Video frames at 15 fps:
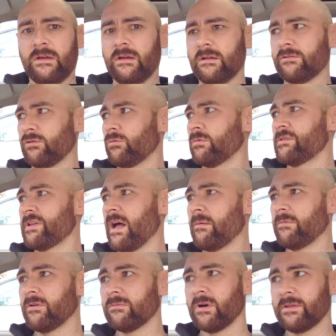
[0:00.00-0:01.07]
I don't know what's
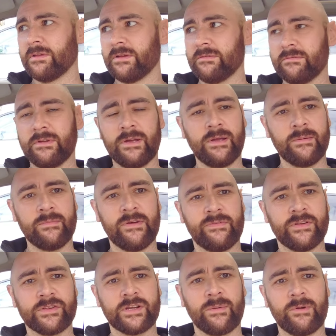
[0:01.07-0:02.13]
happening with it, um, if
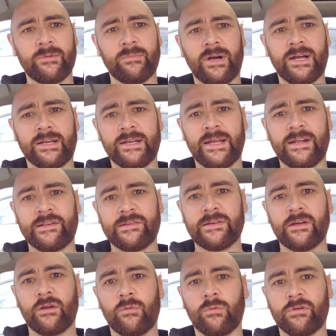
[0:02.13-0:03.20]
it's coming back next
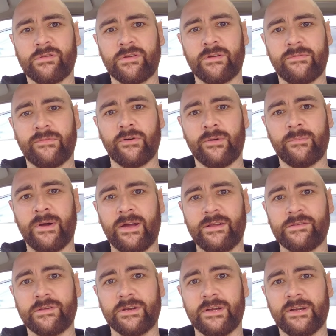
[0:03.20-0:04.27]
year or what sort of
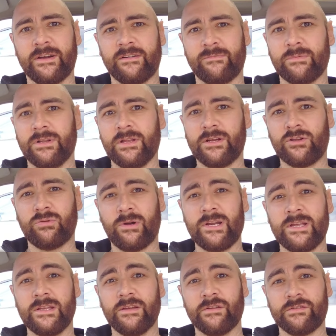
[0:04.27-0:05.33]
format it's going to have, but like
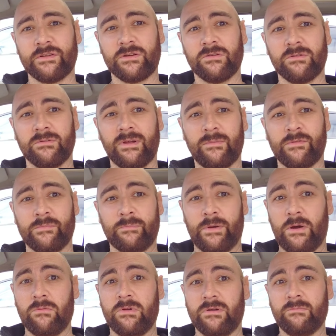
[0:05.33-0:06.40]
20 years ago, it was
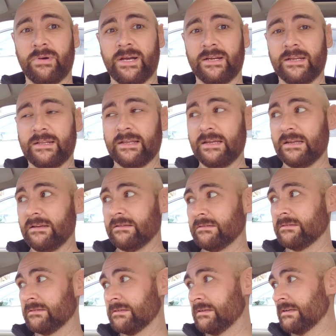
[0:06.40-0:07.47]
brilliant back in the day
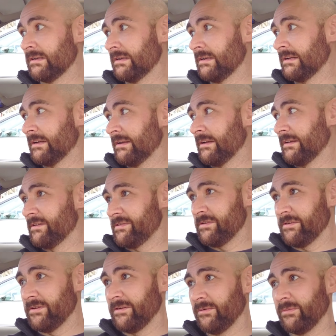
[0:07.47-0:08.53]

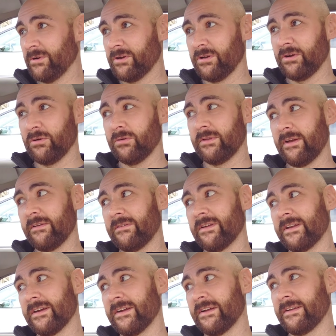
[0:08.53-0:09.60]
so we're going to go down
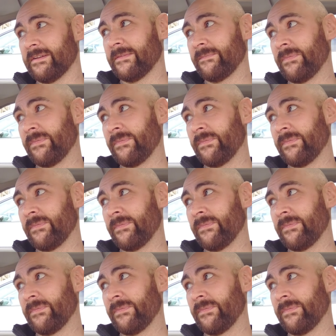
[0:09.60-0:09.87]
and uh,